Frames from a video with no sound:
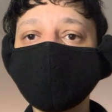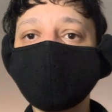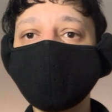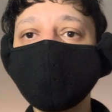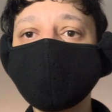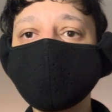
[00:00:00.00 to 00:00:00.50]
of
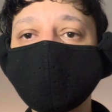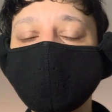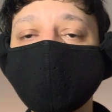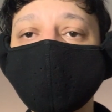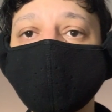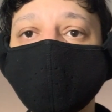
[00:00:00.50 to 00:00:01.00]
videos that
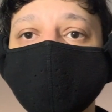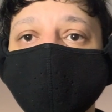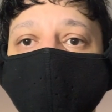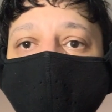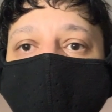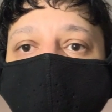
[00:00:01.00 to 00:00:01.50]
I'm going to
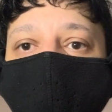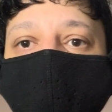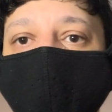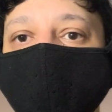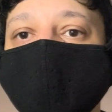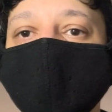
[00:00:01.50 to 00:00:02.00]
make. All
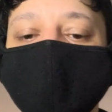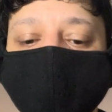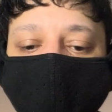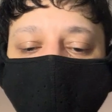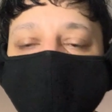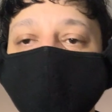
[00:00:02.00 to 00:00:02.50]
right.
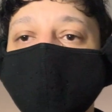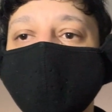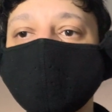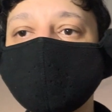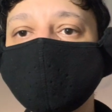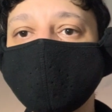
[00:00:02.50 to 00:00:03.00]
See you
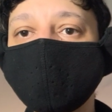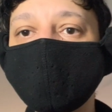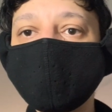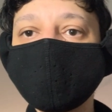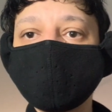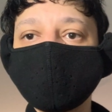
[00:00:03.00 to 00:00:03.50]
guys
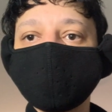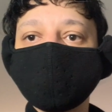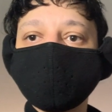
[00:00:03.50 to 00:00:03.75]
later.